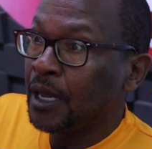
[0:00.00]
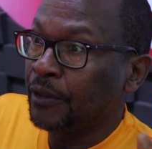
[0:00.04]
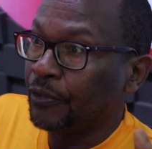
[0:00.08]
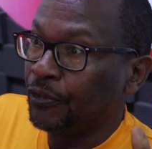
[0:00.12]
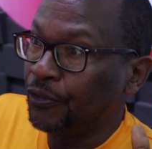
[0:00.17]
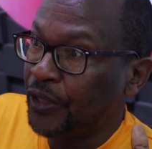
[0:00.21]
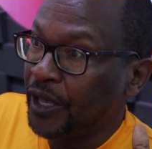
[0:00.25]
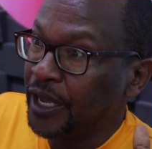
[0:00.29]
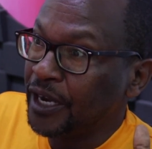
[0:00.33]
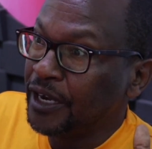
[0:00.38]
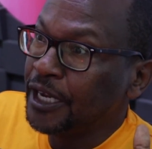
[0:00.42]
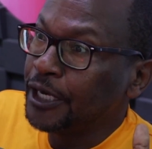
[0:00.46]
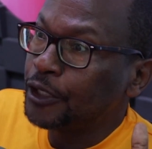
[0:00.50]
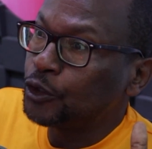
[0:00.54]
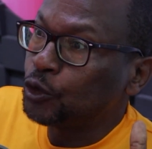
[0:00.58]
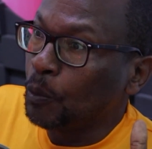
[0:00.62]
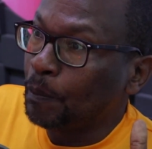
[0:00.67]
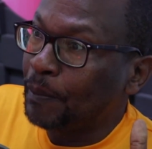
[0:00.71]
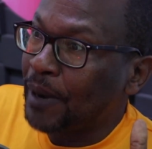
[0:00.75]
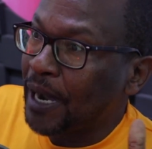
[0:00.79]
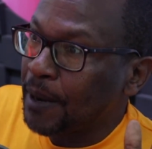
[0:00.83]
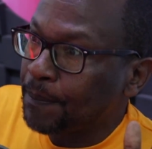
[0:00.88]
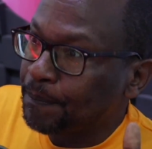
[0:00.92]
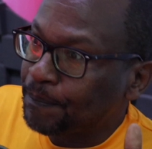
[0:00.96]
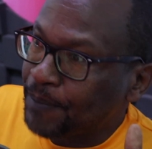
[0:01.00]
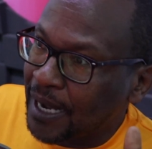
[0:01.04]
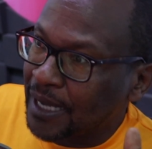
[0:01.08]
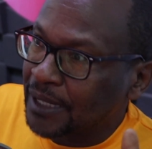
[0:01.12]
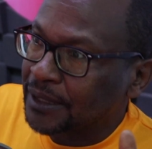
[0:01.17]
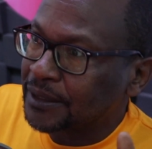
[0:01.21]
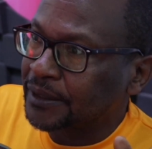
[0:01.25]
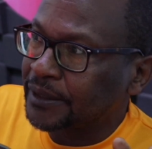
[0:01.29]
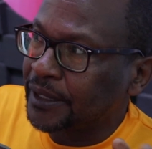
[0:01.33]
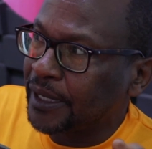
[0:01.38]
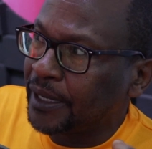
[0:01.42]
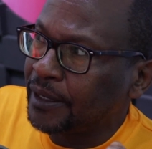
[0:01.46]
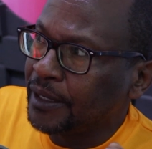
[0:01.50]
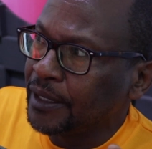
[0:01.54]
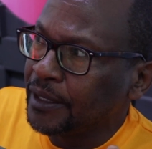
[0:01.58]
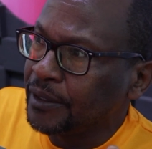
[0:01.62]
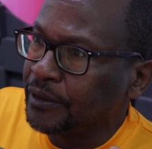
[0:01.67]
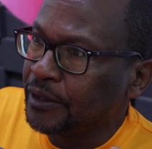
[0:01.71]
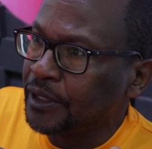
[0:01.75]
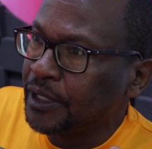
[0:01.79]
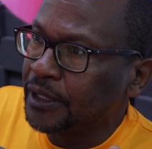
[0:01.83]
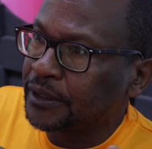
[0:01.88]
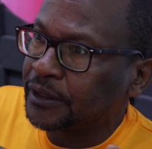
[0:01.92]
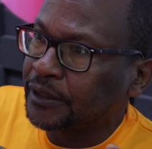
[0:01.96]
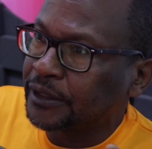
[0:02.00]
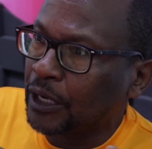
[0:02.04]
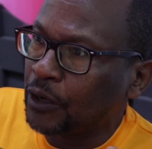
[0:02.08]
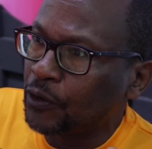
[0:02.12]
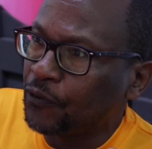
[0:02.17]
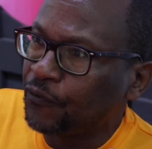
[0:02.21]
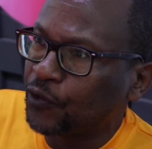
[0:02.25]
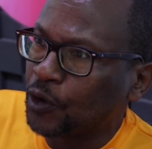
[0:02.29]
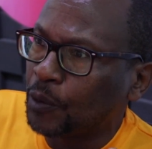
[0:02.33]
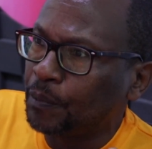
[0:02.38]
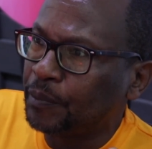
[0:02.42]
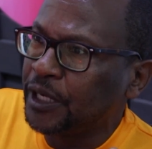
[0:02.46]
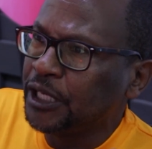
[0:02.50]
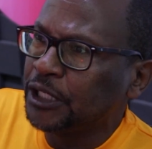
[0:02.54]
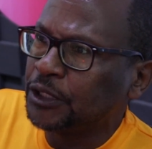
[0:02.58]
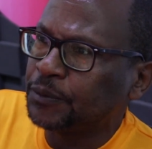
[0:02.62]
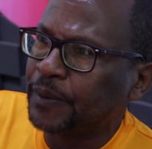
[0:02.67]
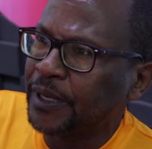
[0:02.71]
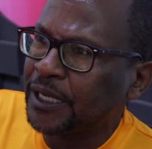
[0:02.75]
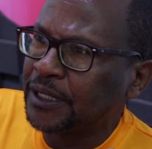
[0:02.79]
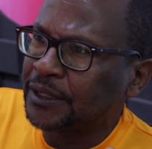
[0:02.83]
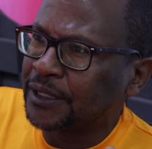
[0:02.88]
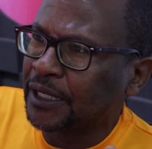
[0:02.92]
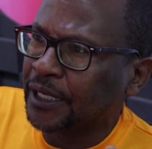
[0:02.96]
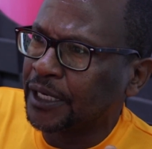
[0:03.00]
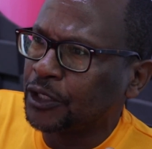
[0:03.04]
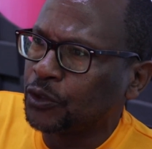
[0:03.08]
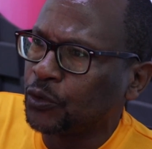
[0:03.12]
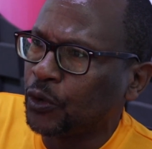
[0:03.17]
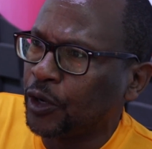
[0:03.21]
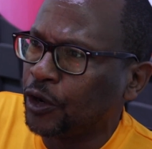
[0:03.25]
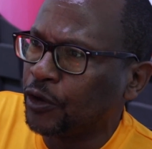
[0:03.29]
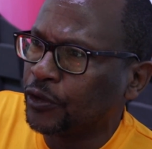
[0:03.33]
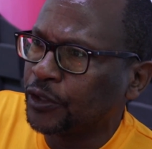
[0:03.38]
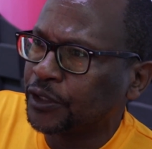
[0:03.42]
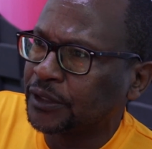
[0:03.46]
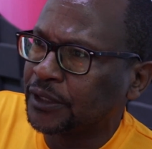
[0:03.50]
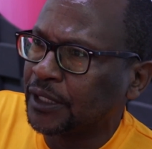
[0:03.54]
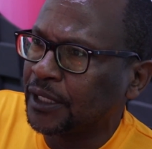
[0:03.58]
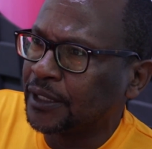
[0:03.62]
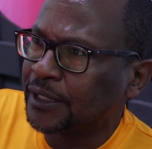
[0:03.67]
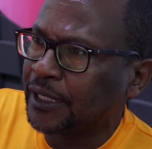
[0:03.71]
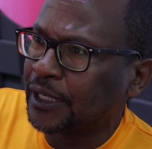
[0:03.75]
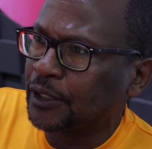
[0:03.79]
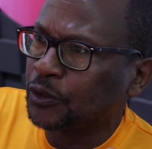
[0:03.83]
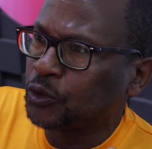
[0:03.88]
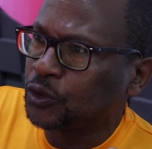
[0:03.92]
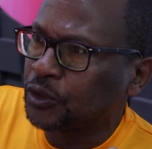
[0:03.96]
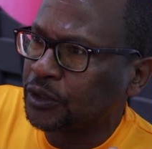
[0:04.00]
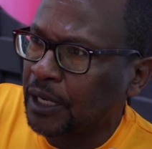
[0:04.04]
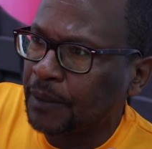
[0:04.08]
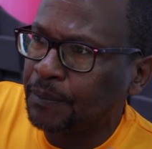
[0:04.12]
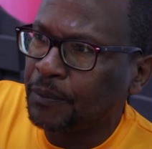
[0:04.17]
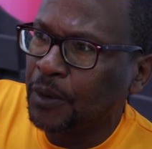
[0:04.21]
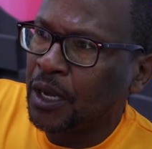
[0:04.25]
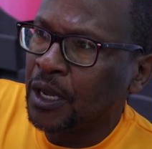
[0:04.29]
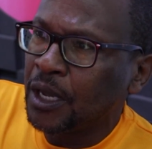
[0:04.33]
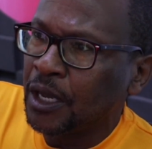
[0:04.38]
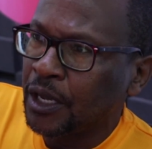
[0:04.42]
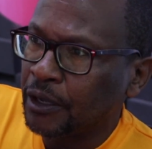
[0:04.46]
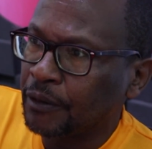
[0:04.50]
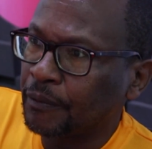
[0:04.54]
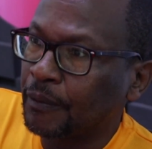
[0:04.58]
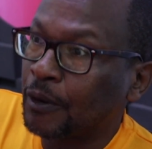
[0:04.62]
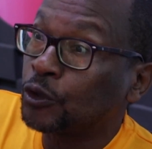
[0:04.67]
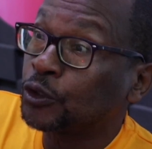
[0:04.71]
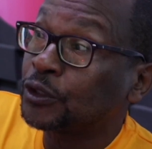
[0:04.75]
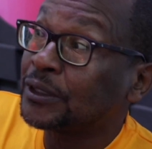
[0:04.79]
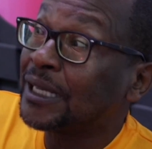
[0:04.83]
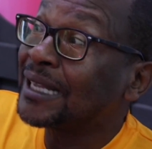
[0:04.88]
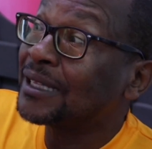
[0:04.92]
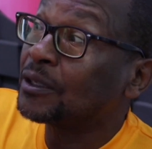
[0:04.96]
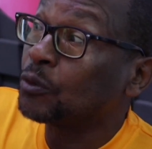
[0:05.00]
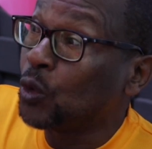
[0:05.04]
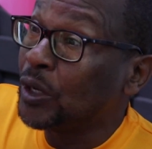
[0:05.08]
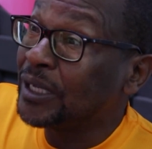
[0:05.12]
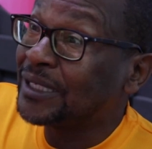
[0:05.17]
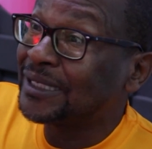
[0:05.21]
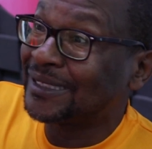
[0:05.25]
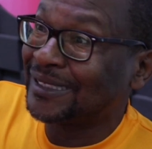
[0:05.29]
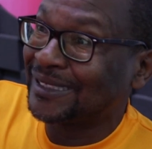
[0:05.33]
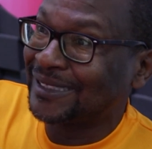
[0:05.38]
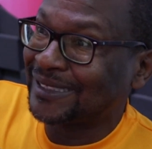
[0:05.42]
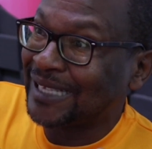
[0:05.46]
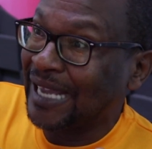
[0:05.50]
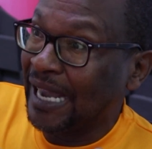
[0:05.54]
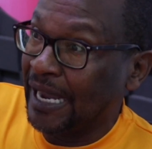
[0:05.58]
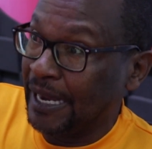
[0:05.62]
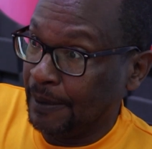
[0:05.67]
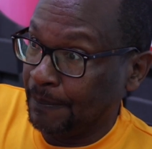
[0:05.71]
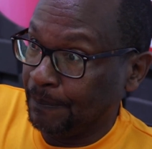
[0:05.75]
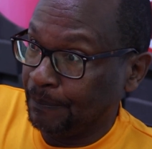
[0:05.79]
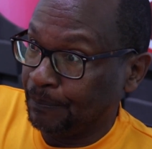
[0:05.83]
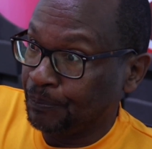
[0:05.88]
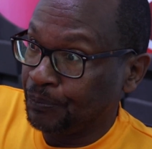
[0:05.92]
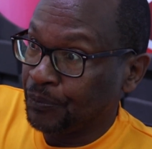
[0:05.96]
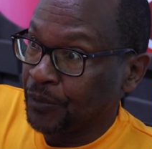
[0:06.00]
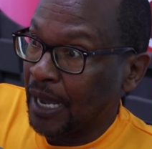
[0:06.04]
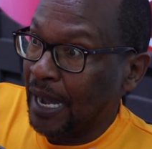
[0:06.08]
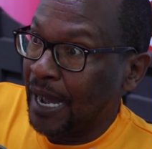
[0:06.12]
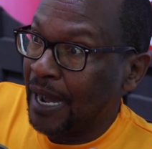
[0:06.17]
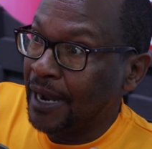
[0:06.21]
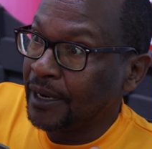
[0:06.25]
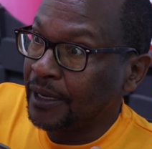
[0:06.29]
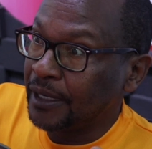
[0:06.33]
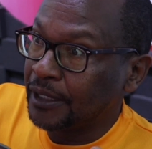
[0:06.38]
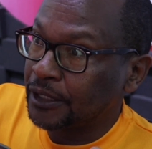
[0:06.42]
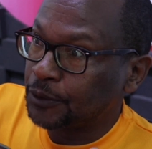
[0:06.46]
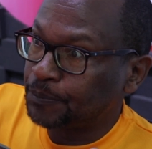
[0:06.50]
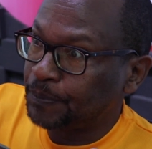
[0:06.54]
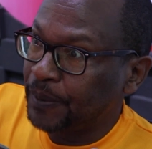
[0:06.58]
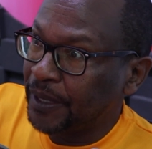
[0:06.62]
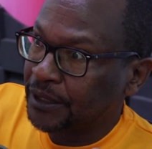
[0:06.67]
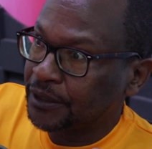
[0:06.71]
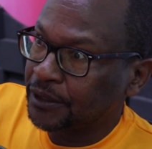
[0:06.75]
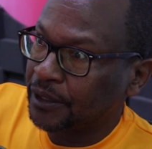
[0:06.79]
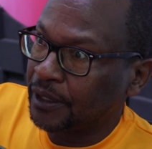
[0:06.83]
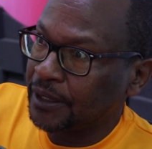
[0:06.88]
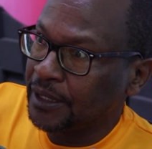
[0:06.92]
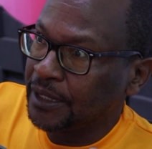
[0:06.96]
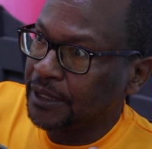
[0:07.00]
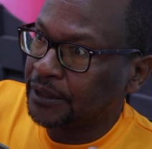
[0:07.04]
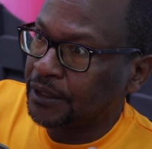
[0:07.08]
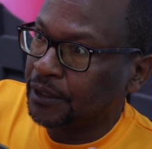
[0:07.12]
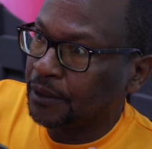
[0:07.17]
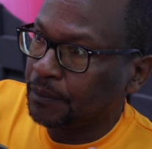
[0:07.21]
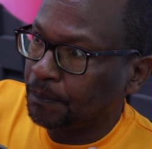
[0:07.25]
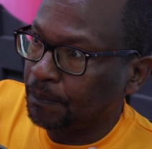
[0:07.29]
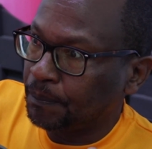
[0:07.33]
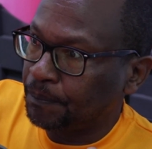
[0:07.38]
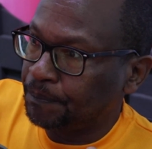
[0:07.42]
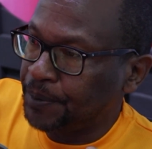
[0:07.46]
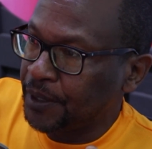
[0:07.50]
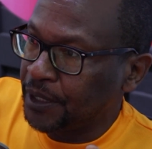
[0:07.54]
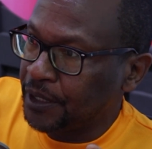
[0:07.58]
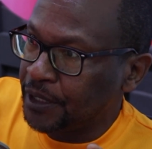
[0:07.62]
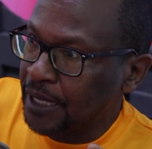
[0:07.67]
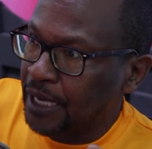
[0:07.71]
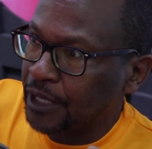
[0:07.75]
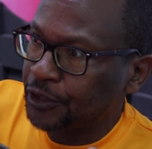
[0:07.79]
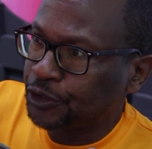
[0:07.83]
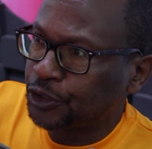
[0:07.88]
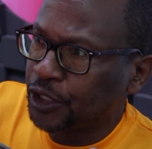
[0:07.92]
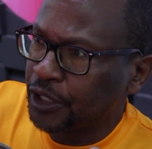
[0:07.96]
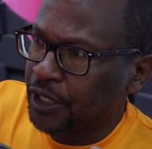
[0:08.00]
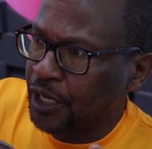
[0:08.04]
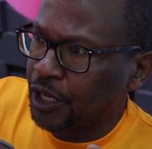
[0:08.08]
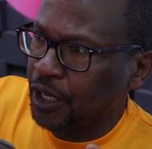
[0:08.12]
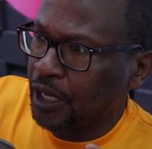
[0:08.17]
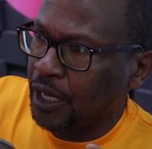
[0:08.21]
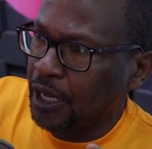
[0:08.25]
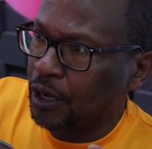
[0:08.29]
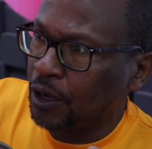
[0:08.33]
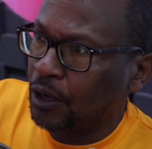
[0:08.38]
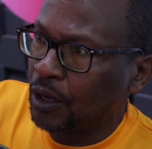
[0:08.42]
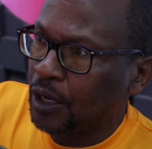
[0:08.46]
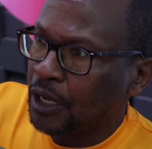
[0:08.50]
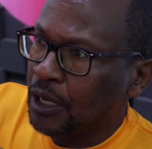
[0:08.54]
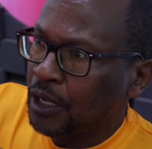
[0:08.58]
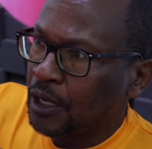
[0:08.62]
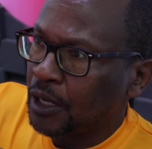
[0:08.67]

They need to bypass sending this child from dispensary to health center to sub, because that wastes time. And the specialist pediatric care